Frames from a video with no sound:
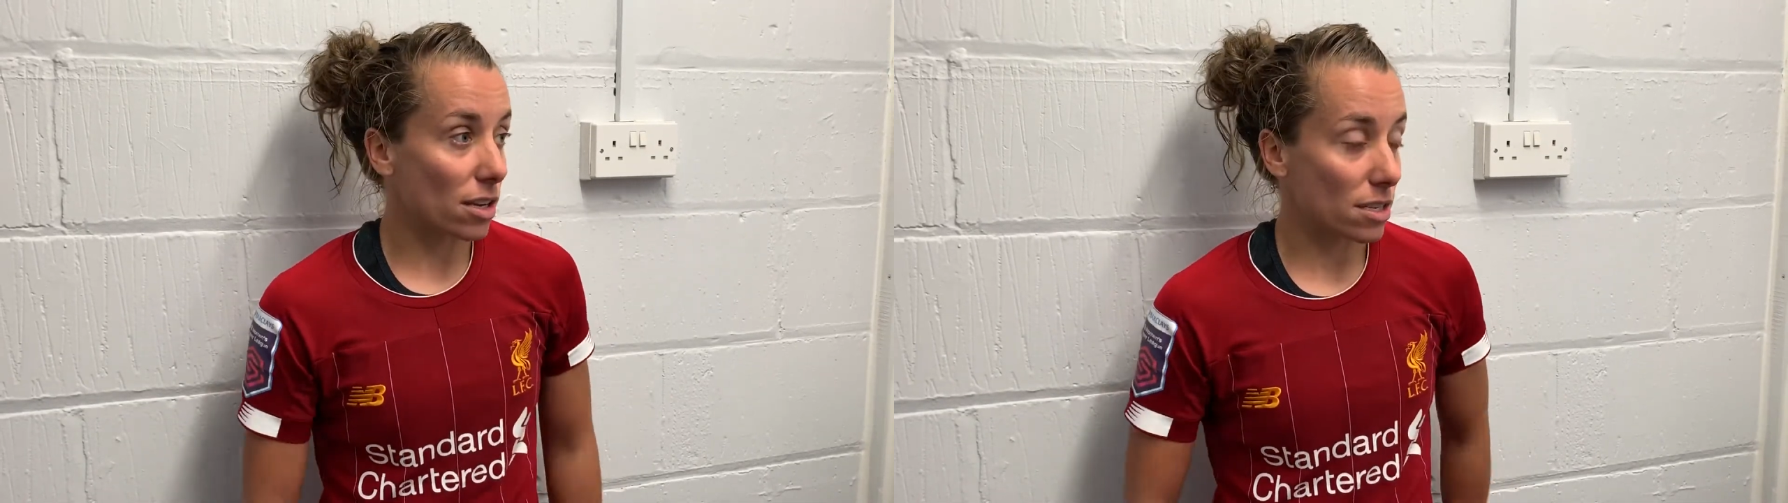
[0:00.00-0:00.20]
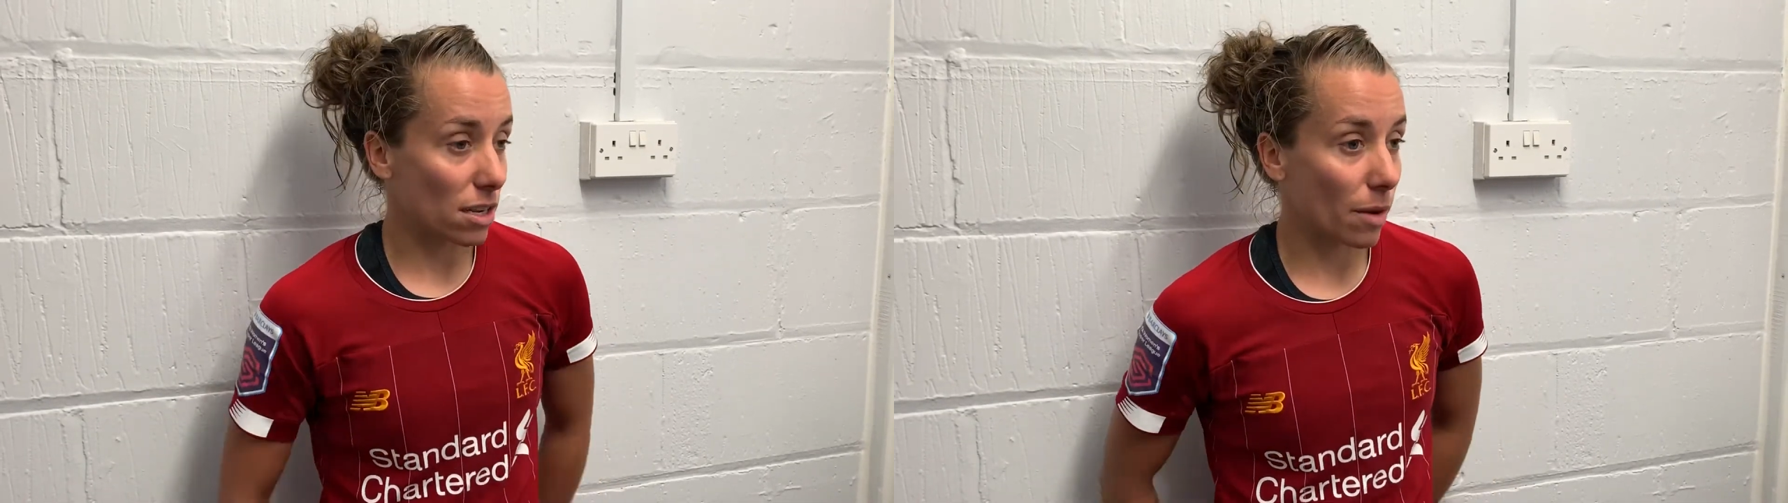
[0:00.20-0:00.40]

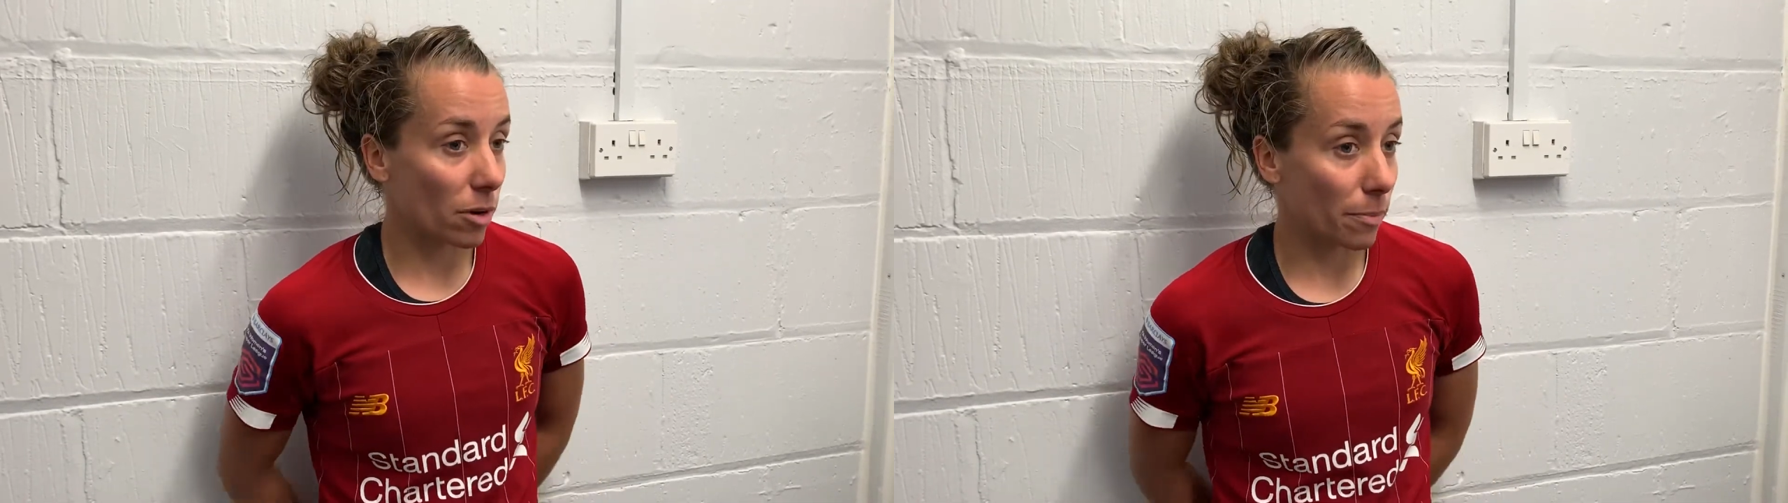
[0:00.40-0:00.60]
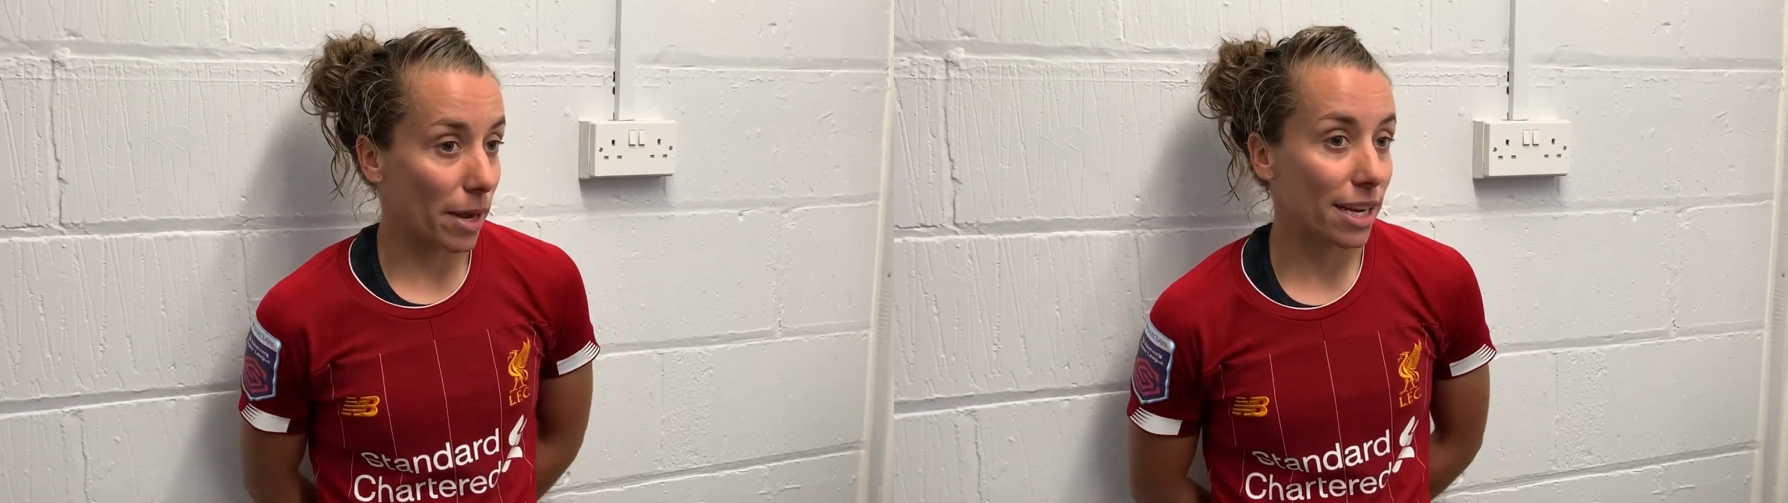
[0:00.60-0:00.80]
and come on and
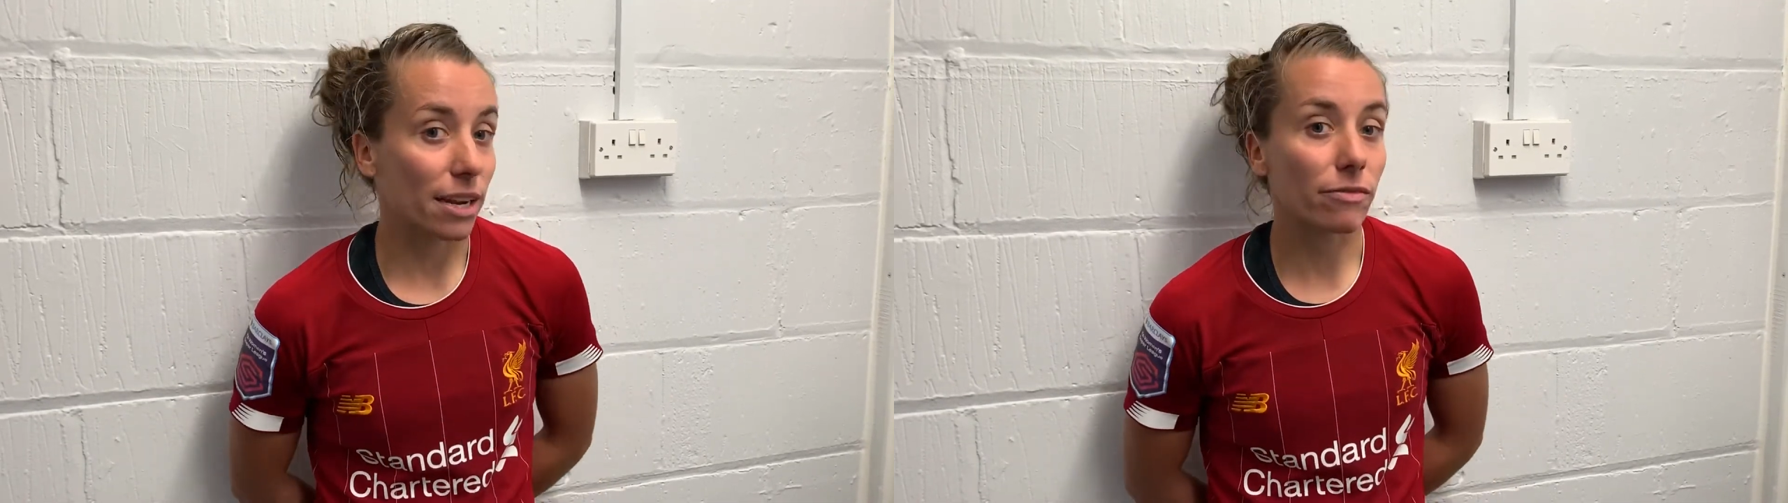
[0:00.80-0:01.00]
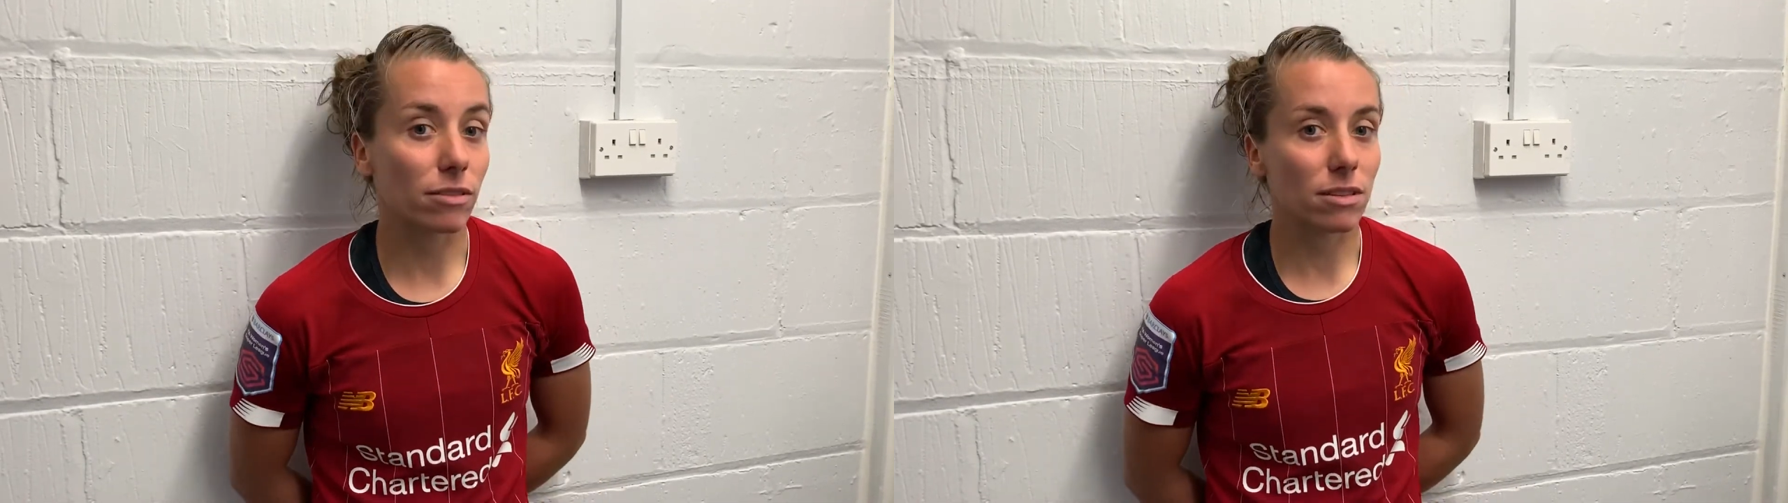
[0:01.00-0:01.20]
make a
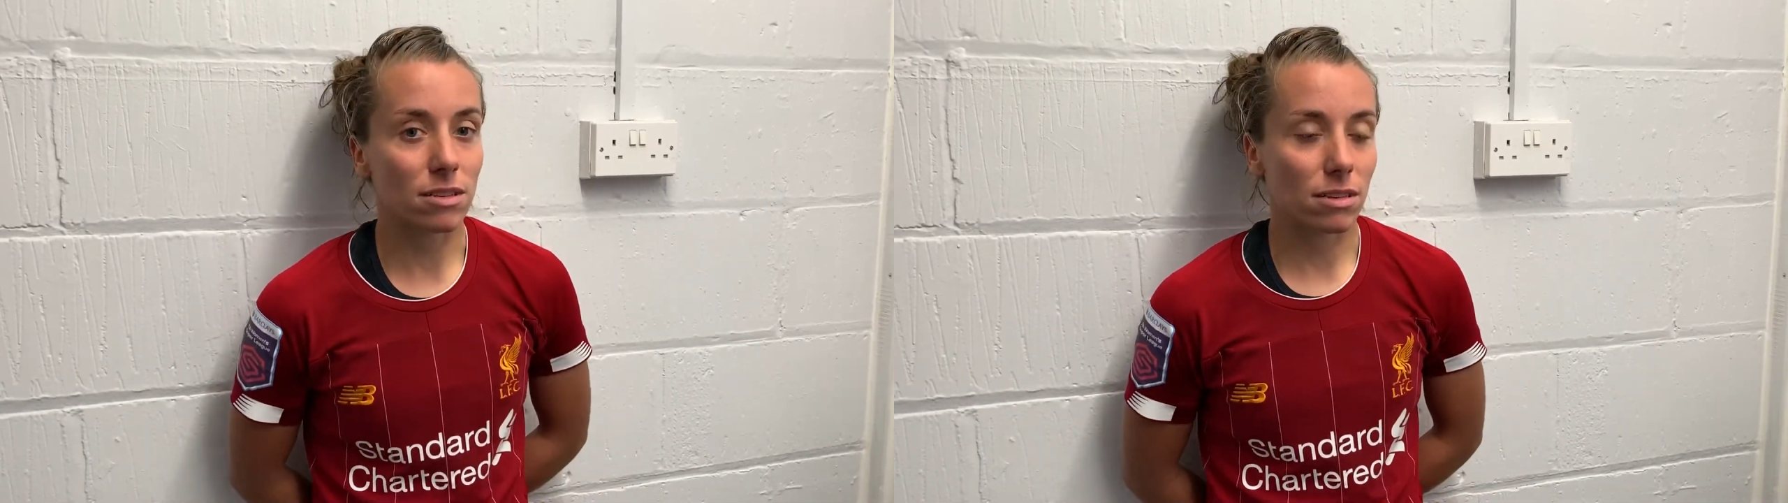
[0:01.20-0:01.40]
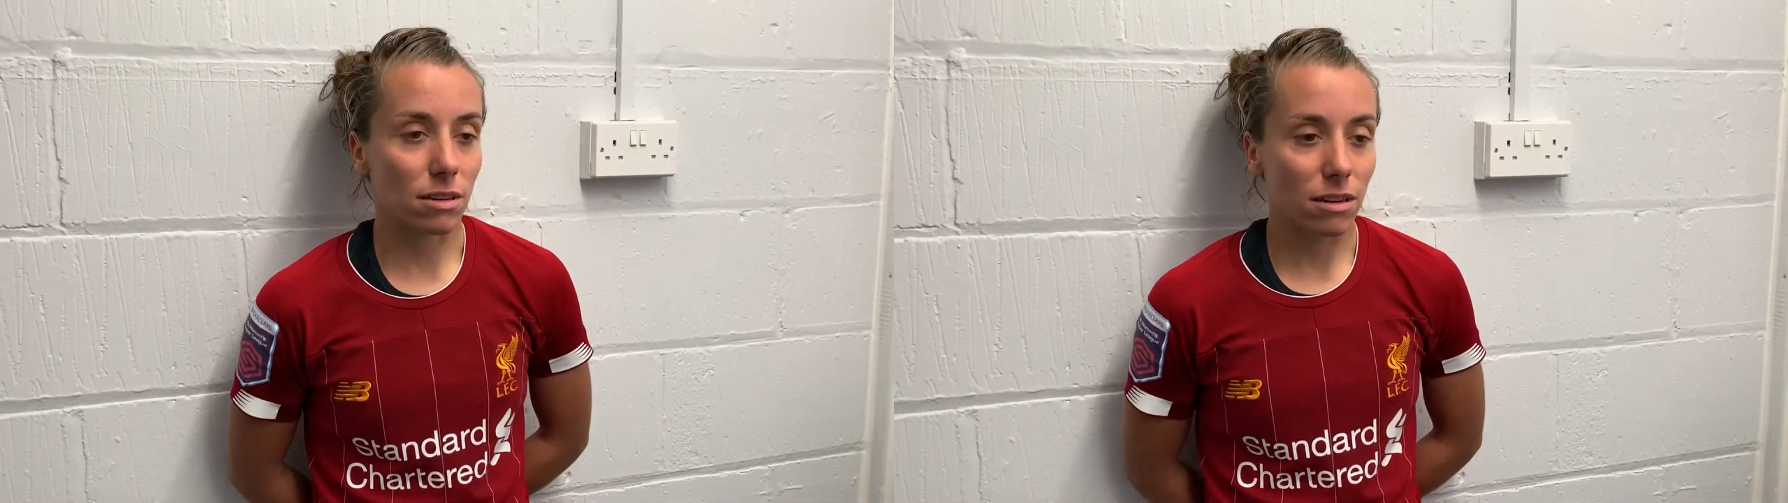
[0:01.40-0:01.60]
difference.
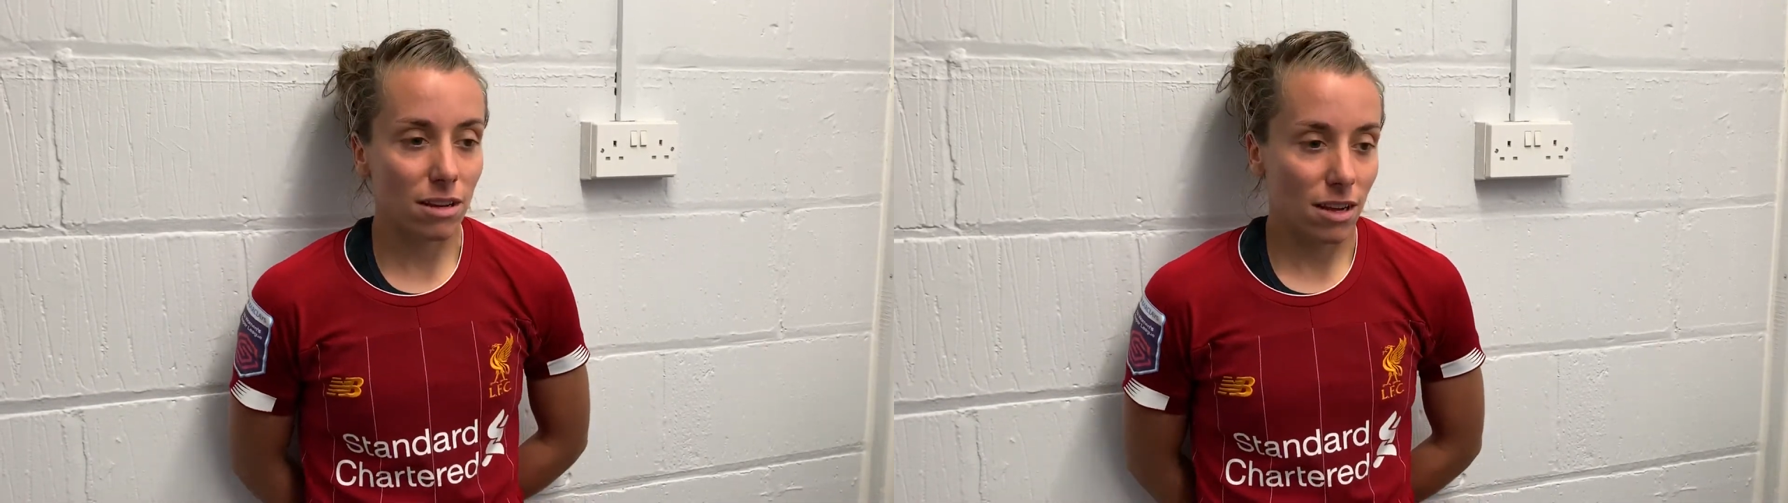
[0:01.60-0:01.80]
And